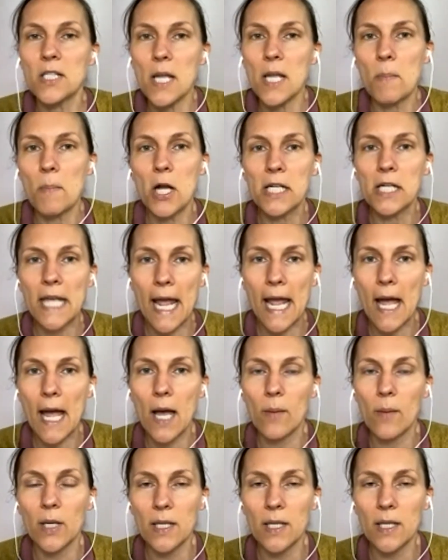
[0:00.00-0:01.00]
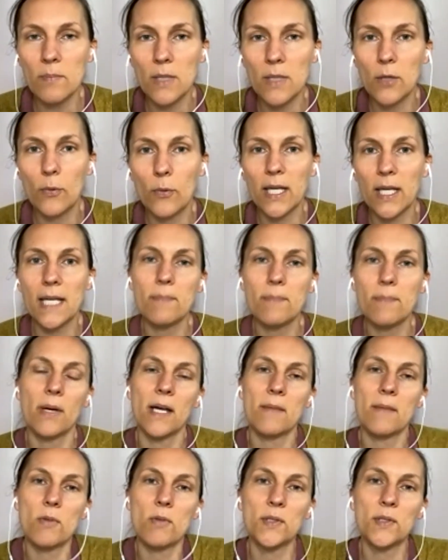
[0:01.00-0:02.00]
I'm on Gab and MeWe,
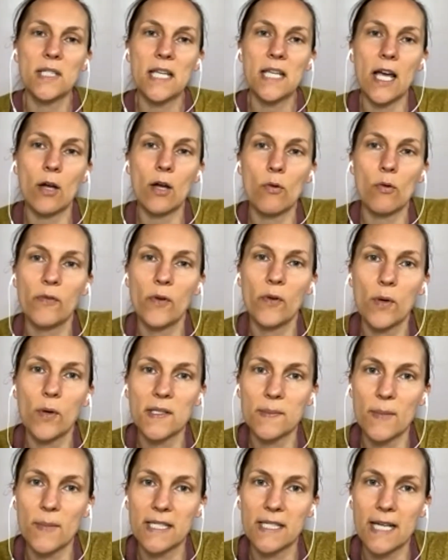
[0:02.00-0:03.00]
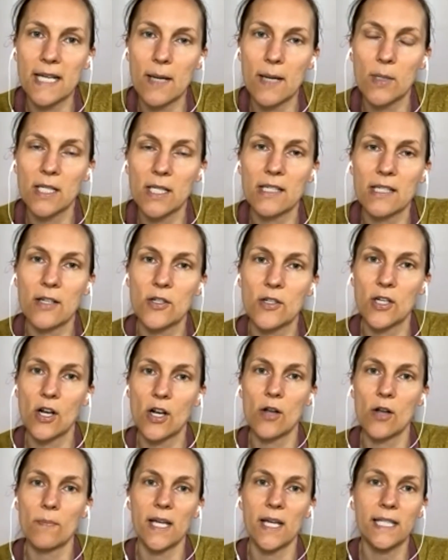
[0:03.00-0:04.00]
but mostly I'll focus my time and attention
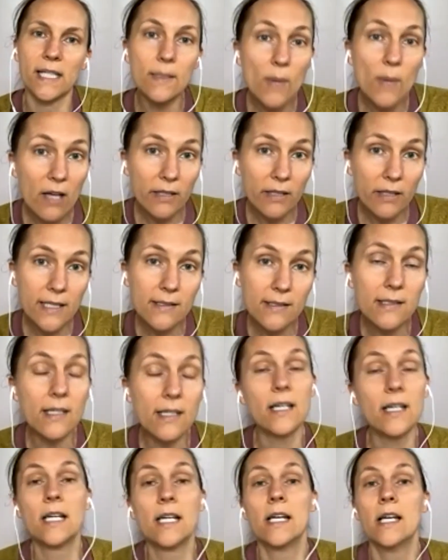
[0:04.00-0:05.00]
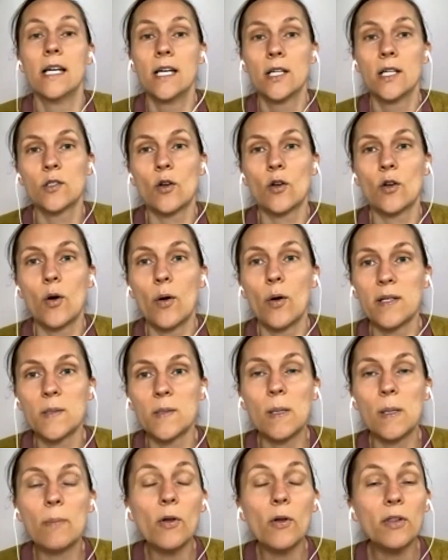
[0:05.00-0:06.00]
on my email list. So as
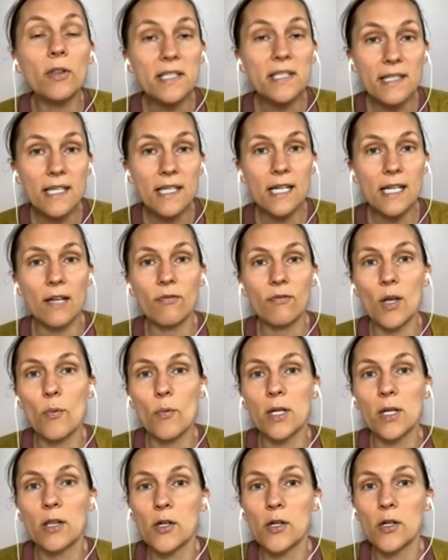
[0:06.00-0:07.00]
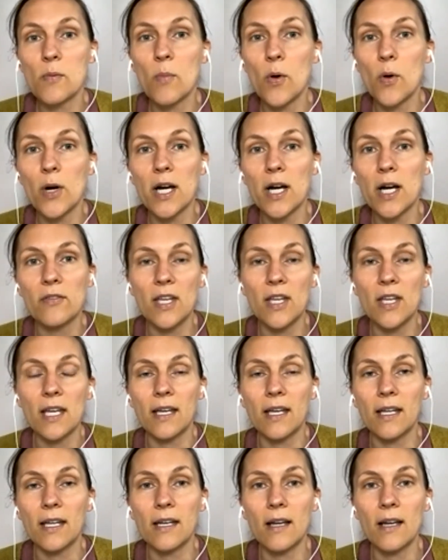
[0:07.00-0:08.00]
people listen, if they want to learn more, they
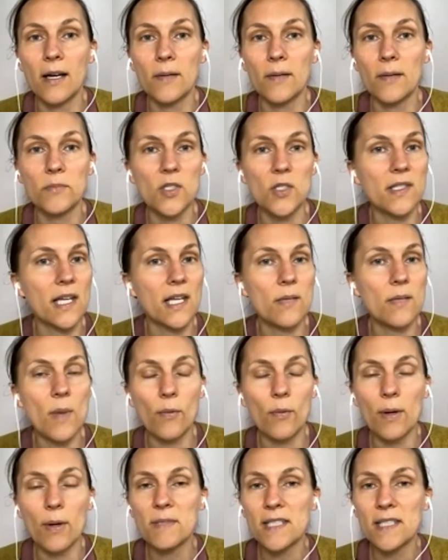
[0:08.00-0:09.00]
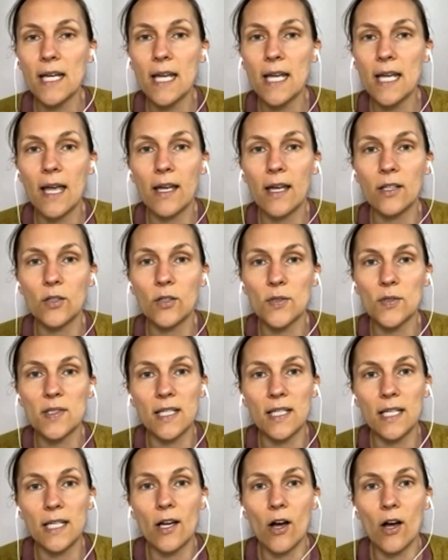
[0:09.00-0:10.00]
can just head to my website, and you'll
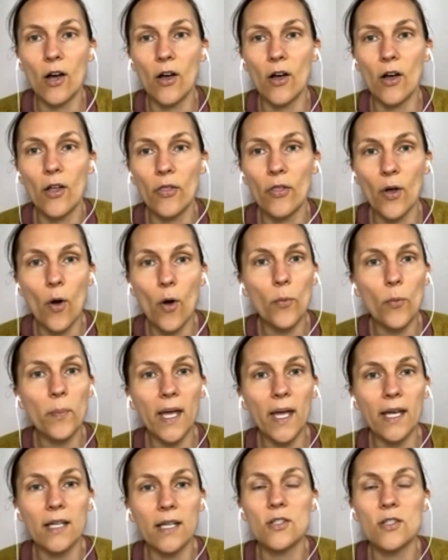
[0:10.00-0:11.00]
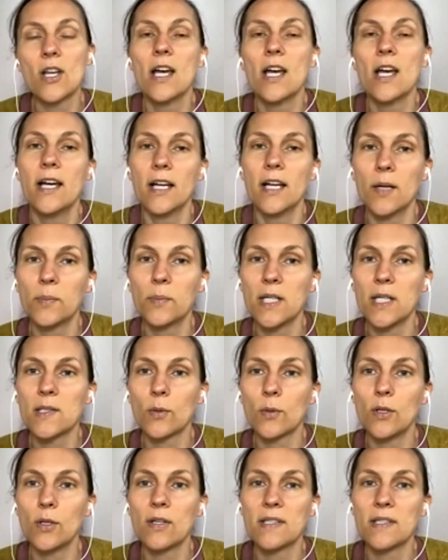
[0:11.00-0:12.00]
see on the homepage a place
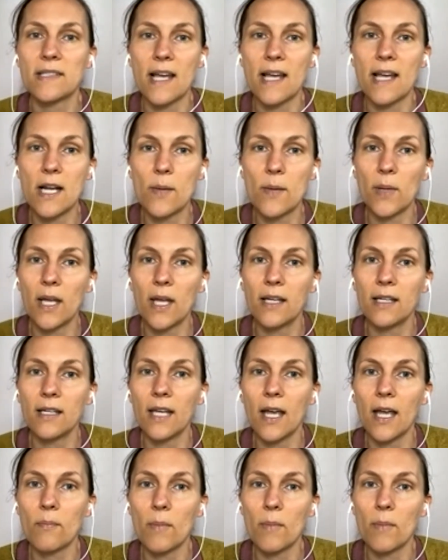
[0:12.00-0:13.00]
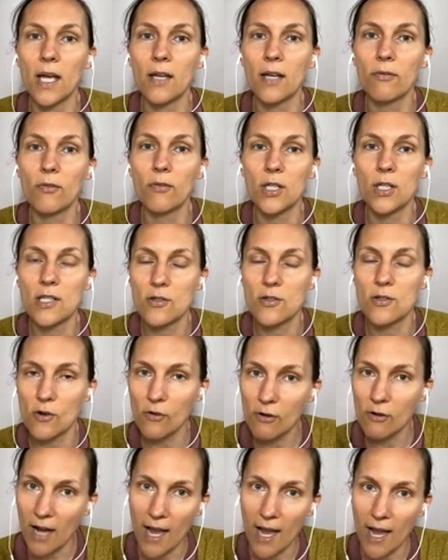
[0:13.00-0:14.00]
where you can sign up and get my free
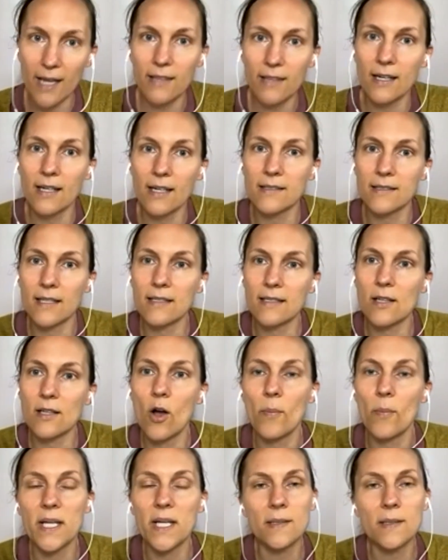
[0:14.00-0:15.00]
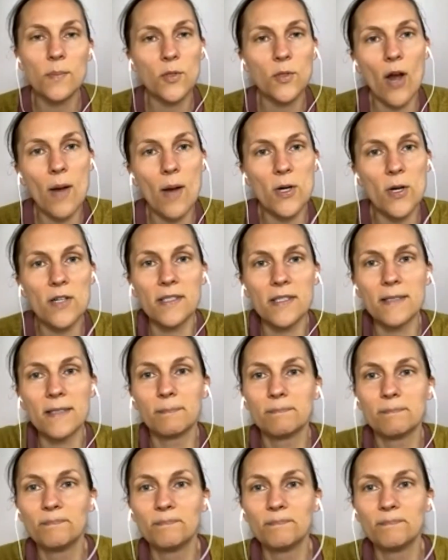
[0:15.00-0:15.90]
digital guide that I send to all my subscribers.